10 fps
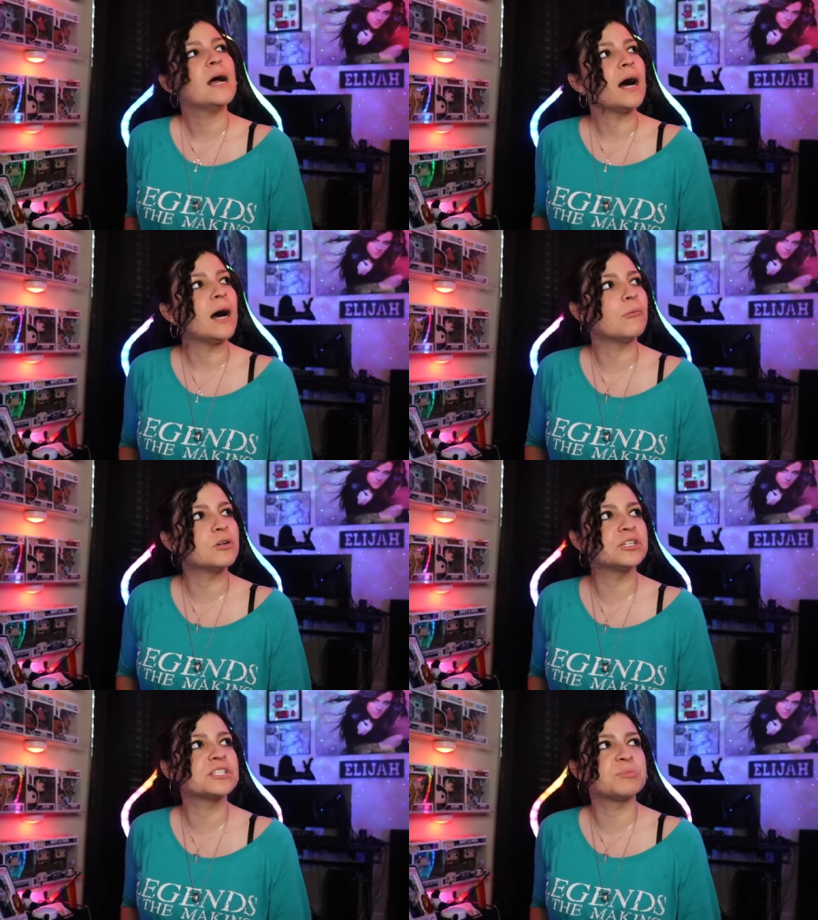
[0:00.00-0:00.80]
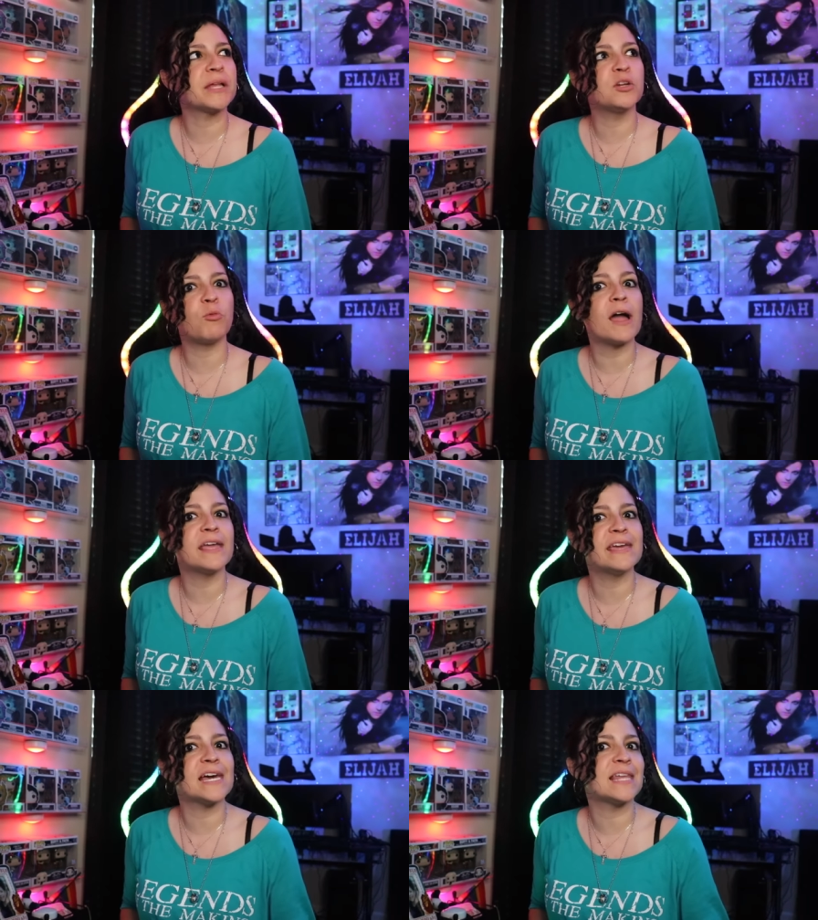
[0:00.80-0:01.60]
um, which explained why
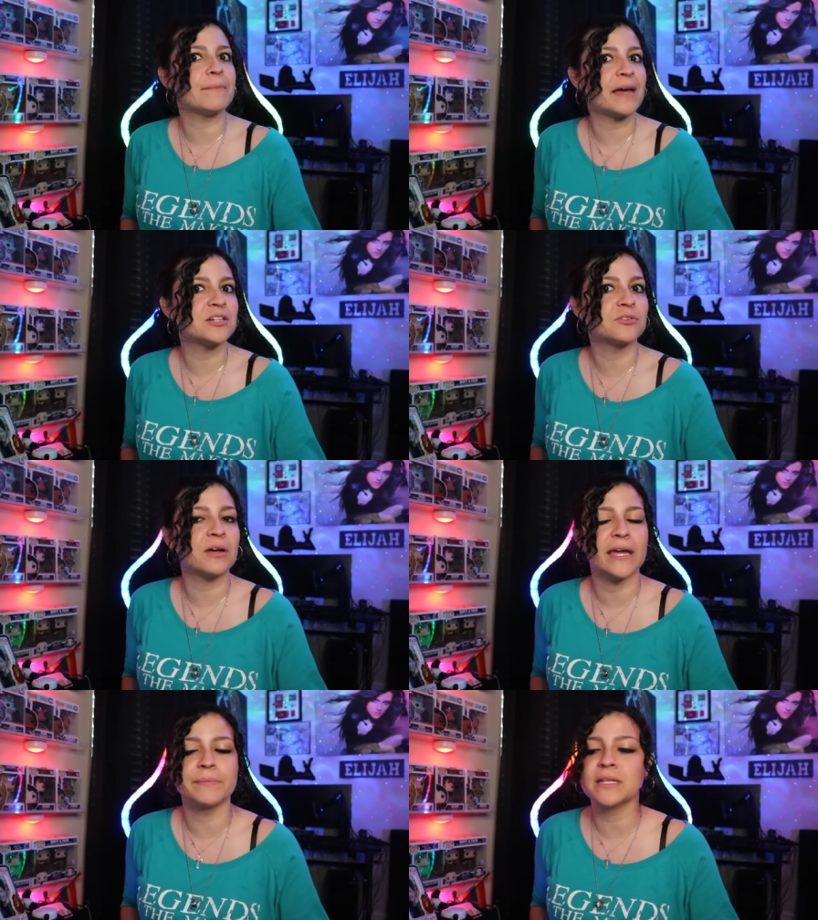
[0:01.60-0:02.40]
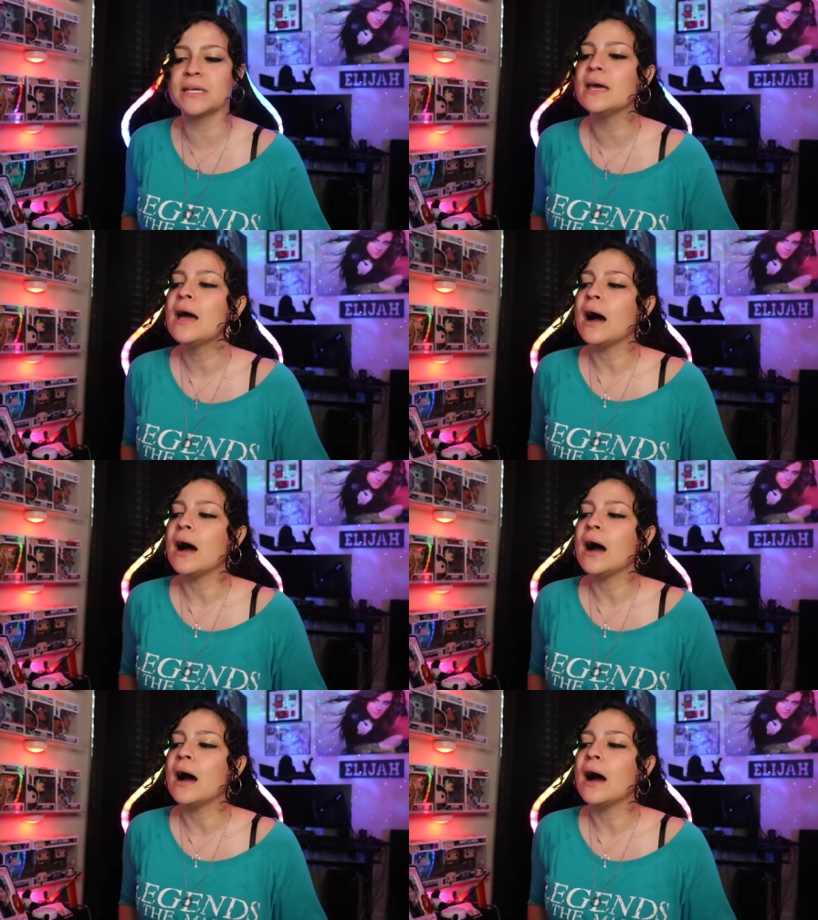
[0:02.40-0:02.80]
he had that magical amulet.